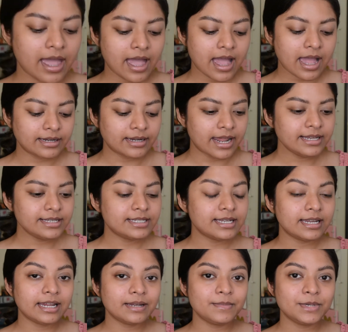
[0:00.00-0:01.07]
And next,
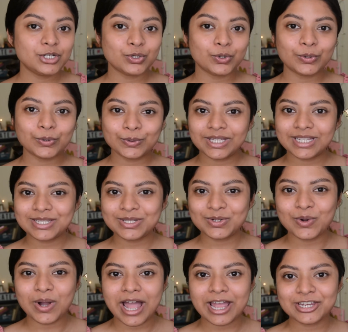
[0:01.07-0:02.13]
let me show you these 2
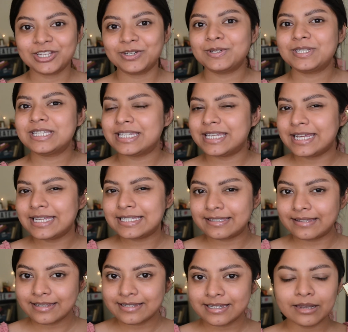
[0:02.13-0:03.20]
eyeshadow sticks
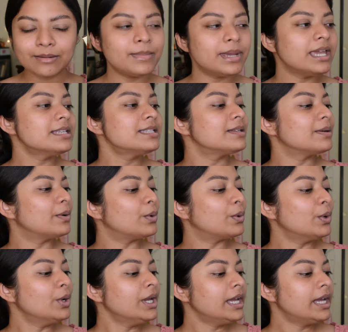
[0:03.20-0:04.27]
they sent me.
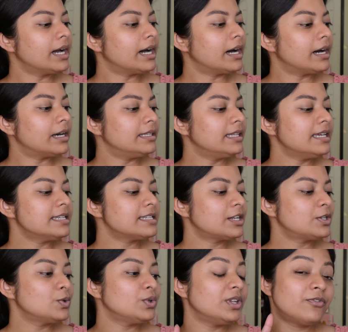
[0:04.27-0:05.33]
So these are
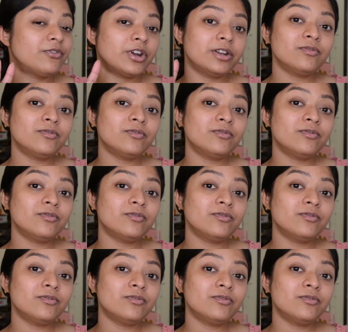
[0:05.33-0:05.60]
2 different